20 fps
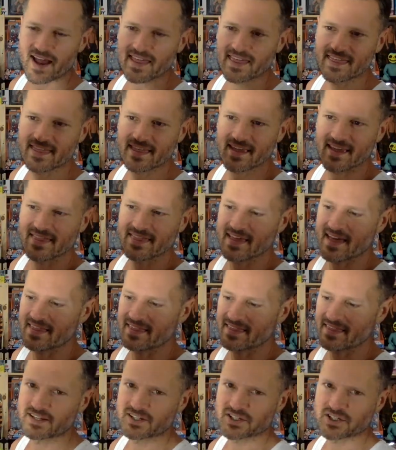I think that
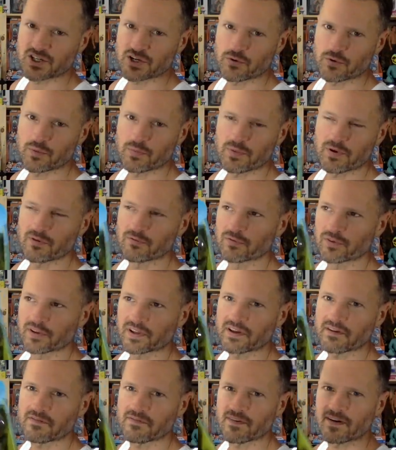she would be
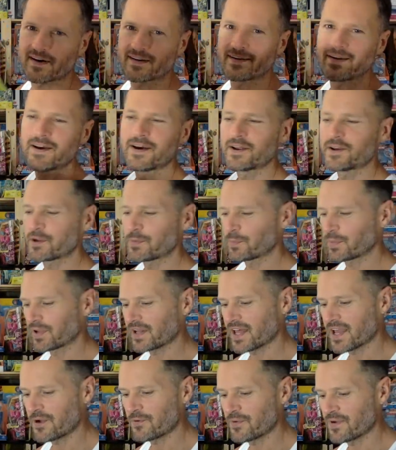really fun to
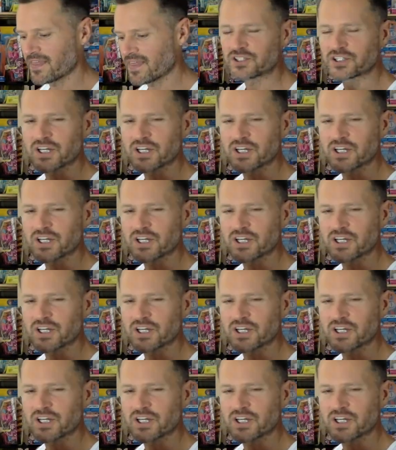play with.